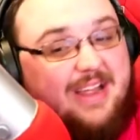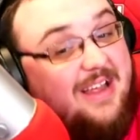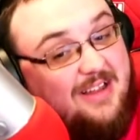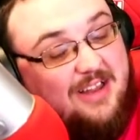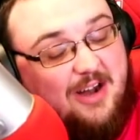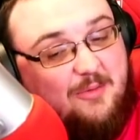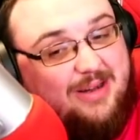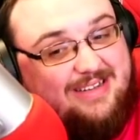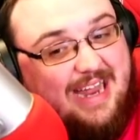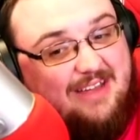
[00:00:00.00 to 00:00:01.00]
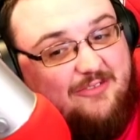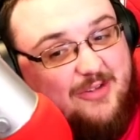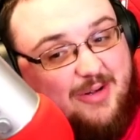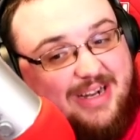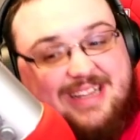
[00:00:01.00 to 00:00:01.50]
You know what, Dave? If you
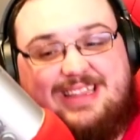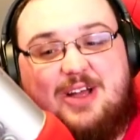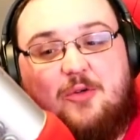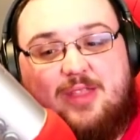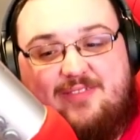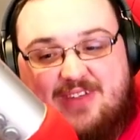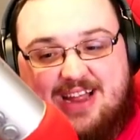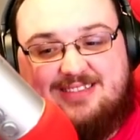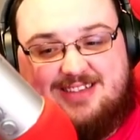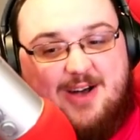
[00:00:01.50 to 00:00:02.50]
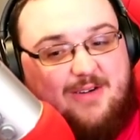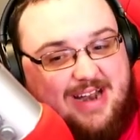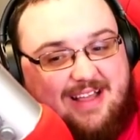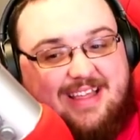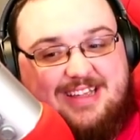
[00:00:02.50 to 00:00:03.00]
want to get the OnlyFans going,
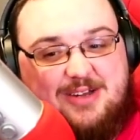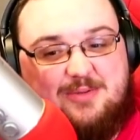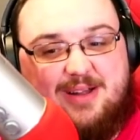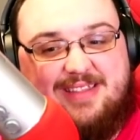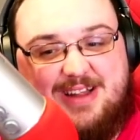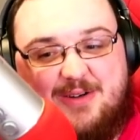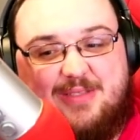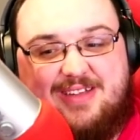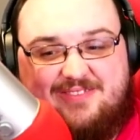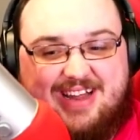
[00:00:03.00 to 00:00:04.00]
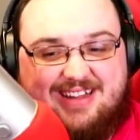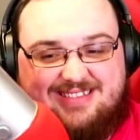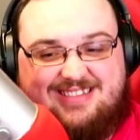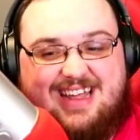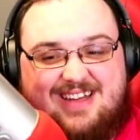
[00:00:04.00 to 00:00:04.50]
I'll let you run the
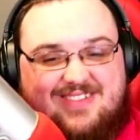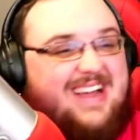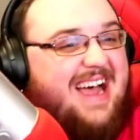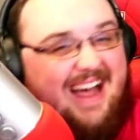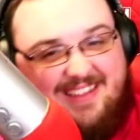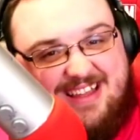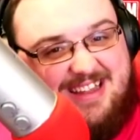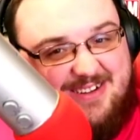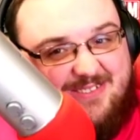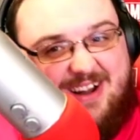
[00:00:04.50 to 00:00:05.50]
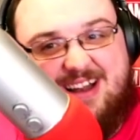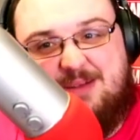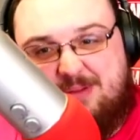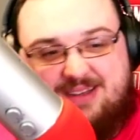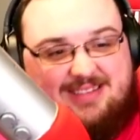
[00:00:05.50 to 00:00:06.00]
OnlyFans, Dave. I'll let you run it
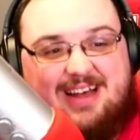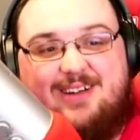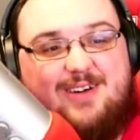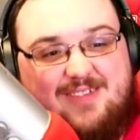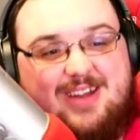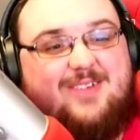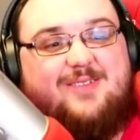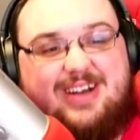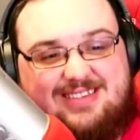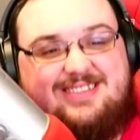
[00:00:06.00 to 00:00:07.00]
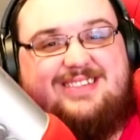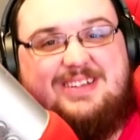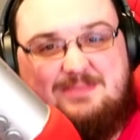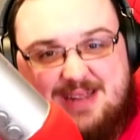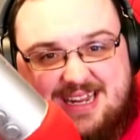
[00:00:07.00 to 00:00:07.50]
because I don't know if anyone wants to see
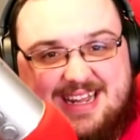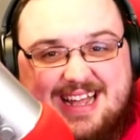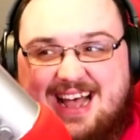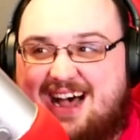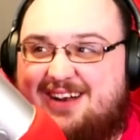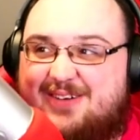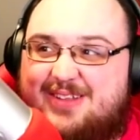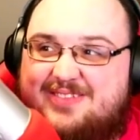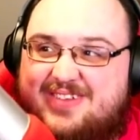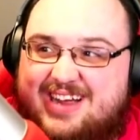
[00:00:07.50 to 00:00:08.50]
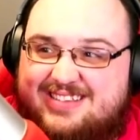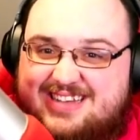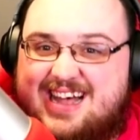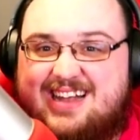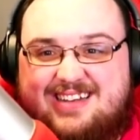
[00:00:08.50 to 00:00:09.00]
me on OnlyFans
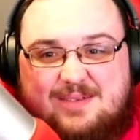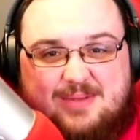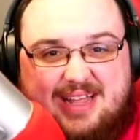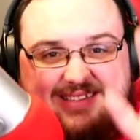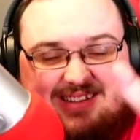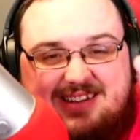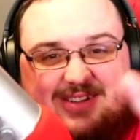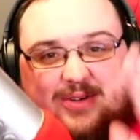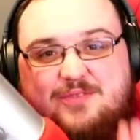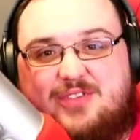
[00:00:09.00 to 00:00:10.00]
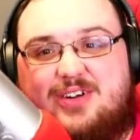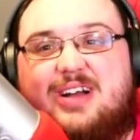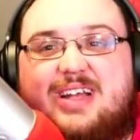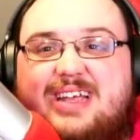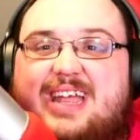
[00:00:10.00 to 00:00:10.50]
content. But that's going to do it for
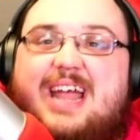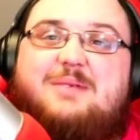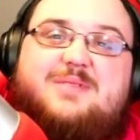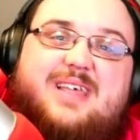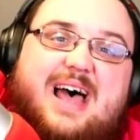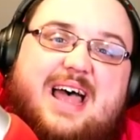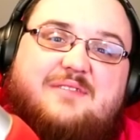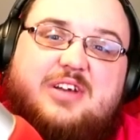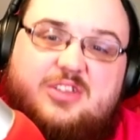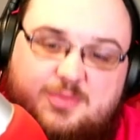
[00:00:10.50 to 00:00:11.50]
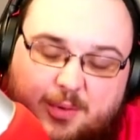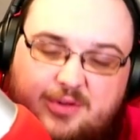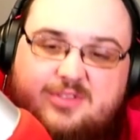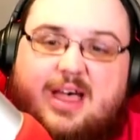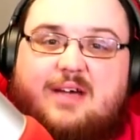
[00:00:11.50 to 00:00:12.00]
Games Live.
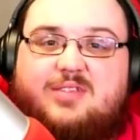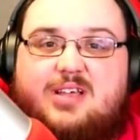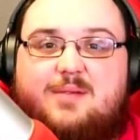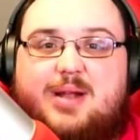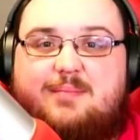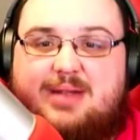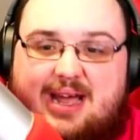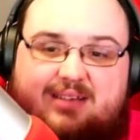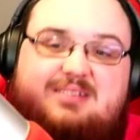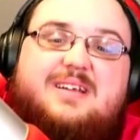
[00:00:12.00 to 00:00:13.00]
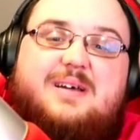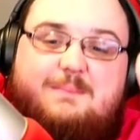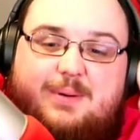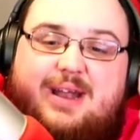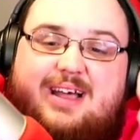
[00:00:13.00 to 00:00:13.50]
Sports Live is coming up next,
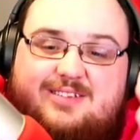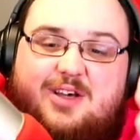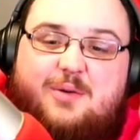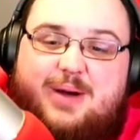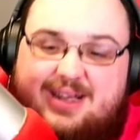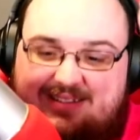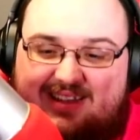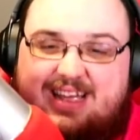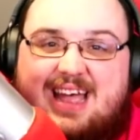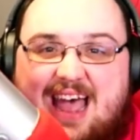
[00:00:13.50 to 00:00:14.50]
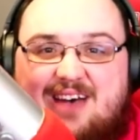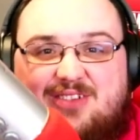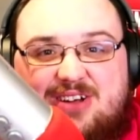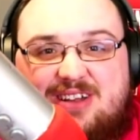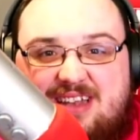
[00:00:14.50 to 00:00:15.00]
but as always, have a
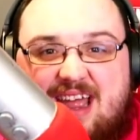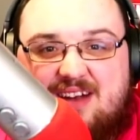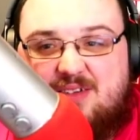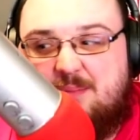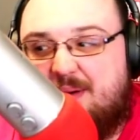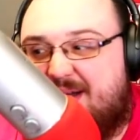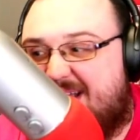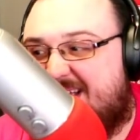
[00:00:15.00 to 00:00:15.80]
good day, everybody.